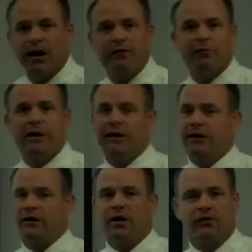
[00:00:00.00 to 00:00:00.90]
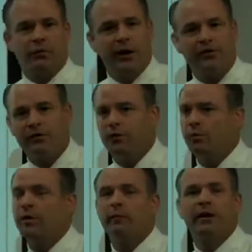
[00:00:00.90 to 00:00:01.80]
There haven't been any lost wages, no
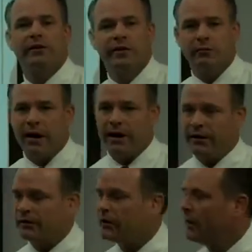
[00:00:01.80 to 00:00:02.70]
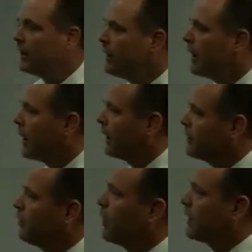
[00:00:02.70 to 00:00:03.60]
permanency ratings,
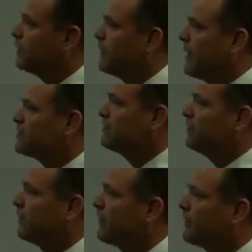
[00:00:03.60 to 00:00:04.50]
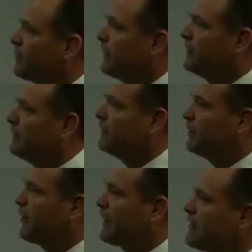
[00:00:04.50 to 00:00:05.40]
no occupational therapy,
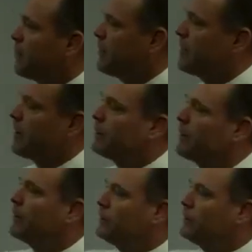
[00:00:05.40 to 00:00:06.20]
you know, that type of thing.